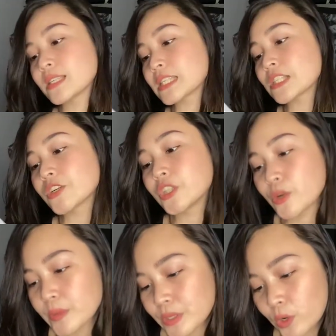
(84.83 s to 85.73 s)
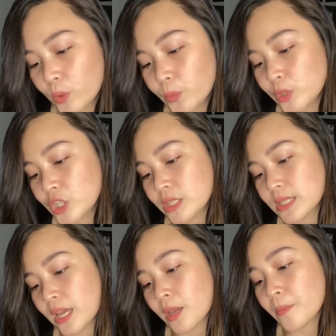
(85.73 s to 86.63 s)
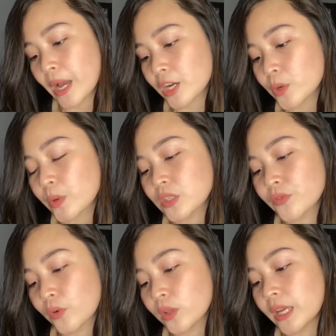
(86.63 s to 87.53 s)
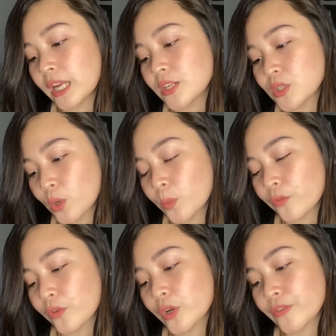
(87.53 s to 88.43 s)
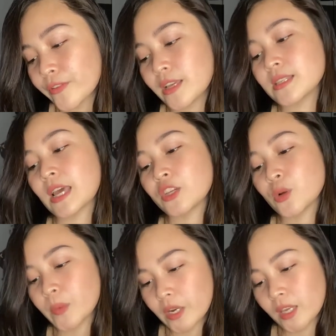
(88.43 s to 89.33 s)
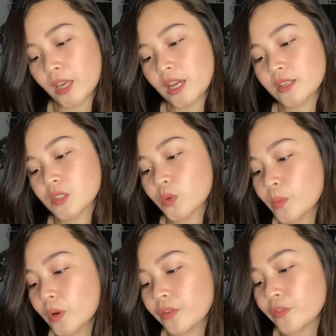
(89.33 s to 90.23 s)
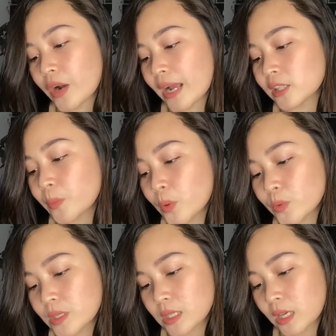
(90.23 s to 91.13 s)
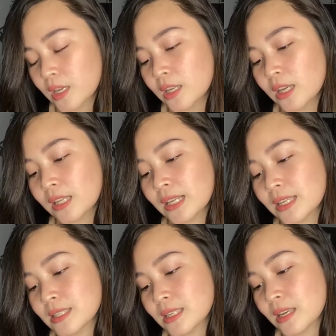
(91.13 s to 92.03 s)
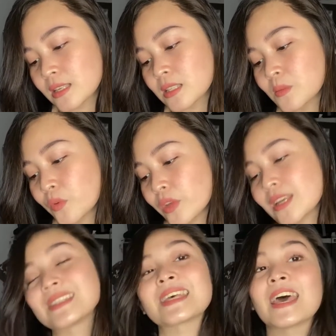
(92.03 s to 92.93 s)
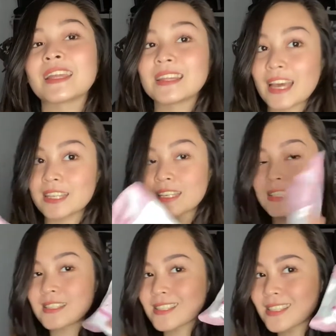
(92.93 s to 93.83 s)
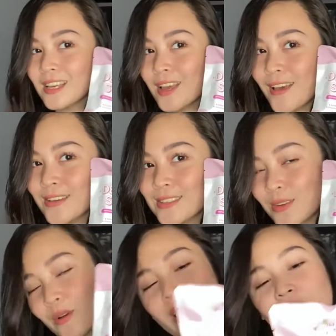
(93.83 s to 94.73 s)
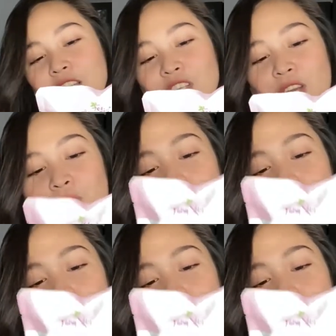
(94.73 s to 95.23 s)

is their Derma soap, which is a micro-exfoliating soap for your face and your body. It is suitable for acne-prone skin. It cleanses, smoothens, and lightens. So, ayan siya you